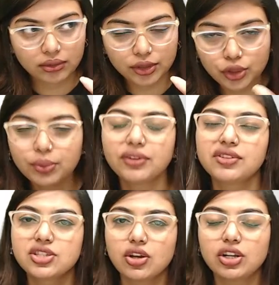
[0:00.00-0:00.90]
human
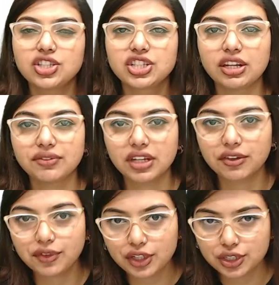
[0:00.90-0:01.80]
physiology, and we have
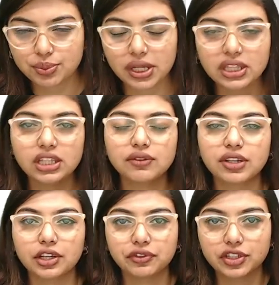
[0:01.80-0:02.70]
finished breathing, we
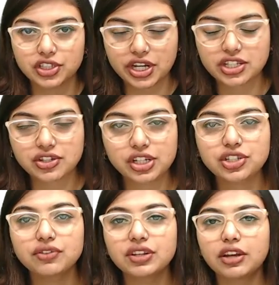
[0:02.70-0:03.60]
have finished
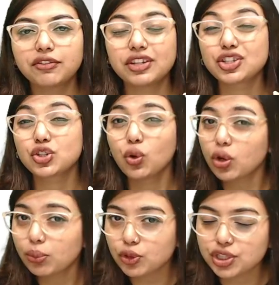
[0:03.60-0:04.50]
excretion, we have finished
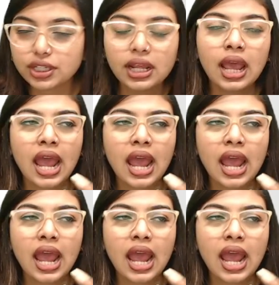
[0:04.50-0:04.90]
locomotion,